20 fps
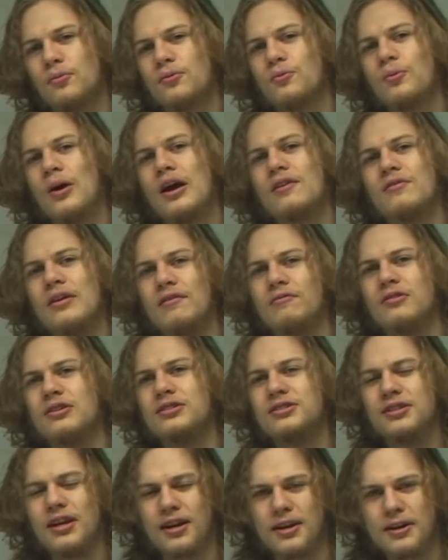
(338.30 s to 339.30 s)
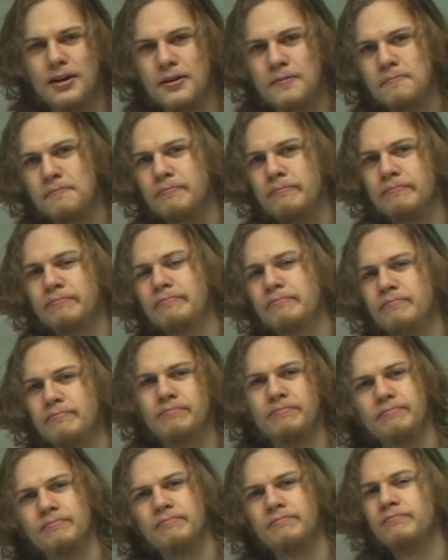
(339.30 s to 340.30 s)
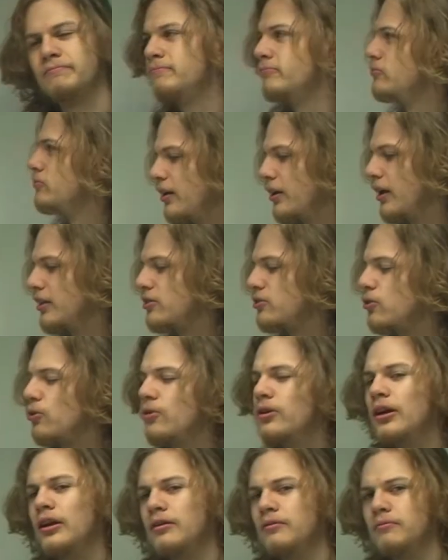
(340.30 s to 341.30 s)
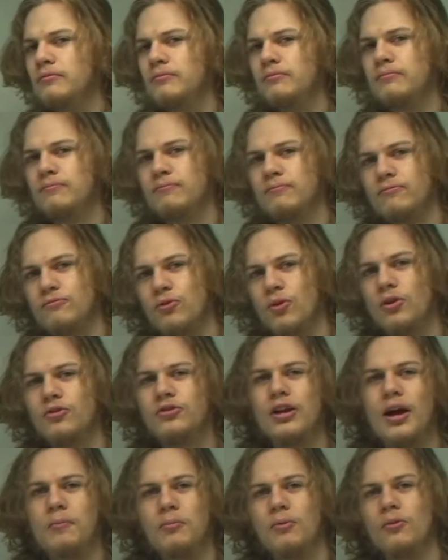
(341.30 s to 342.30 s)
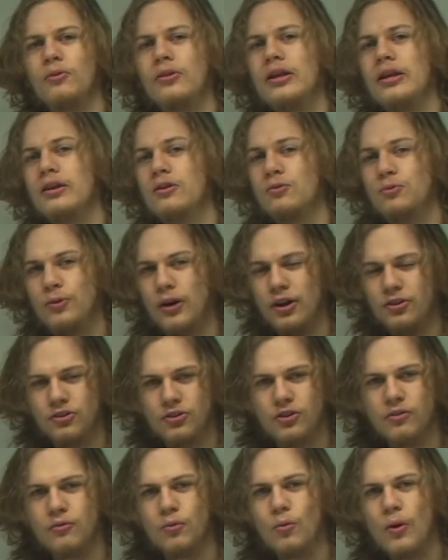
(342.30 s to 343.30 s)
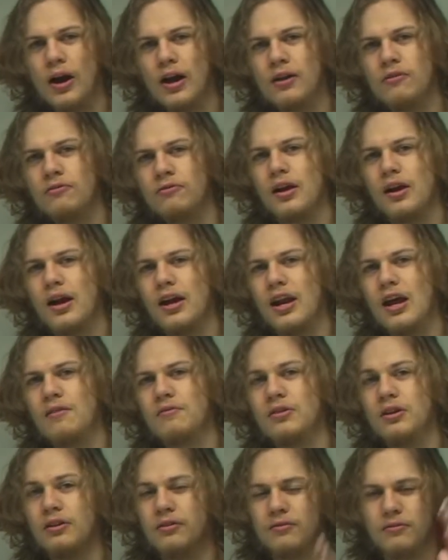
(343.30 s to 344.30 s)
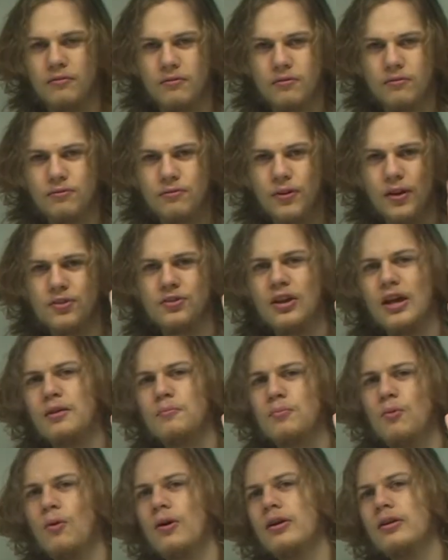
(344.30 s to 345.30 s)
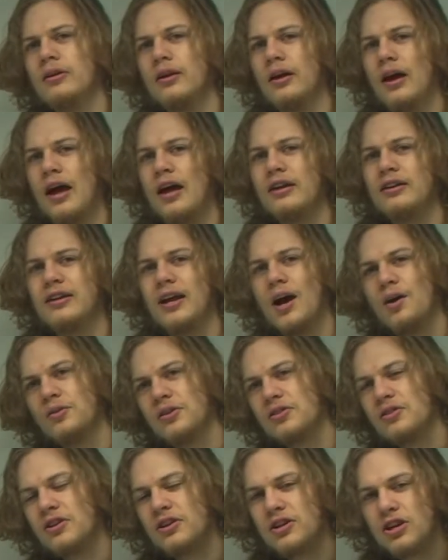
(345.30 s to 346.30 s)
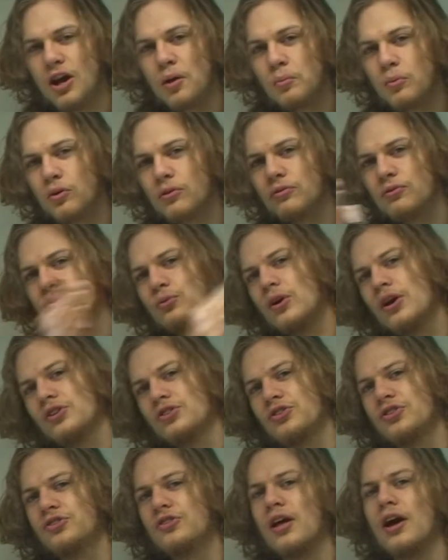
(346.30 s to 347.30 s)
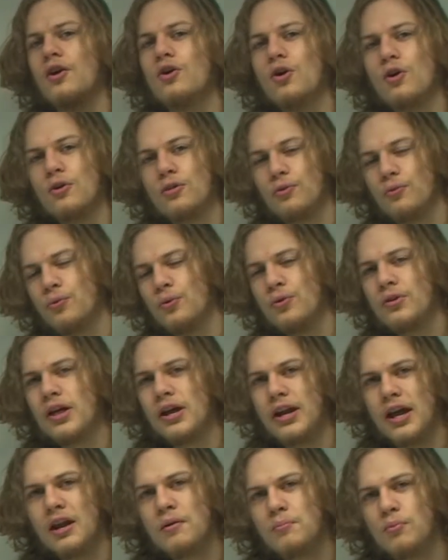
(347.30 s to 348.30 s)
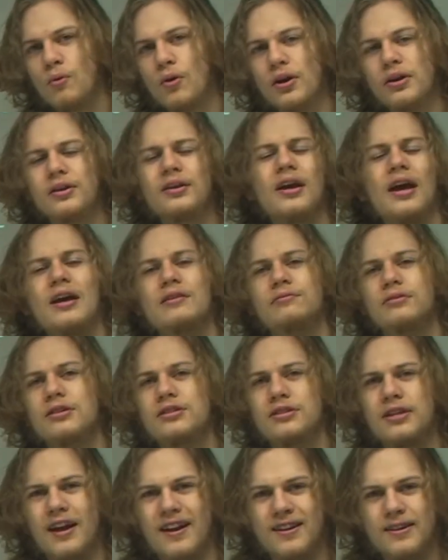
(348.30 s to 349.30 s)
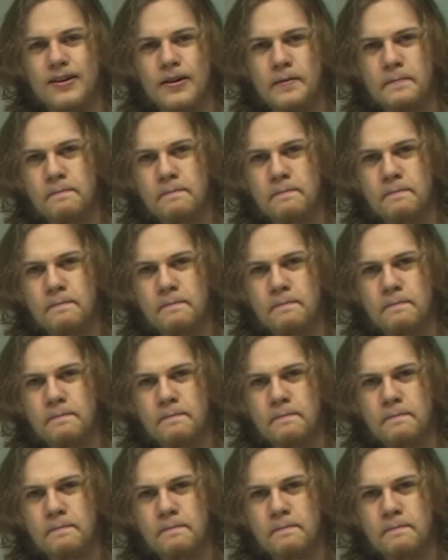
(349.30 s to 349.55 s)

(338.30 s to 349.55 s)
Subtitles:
the wave every second. It's looking at, for example, the crests of a wave and having a fixed endpoint and counting the number of crests that go through that endpoint every second.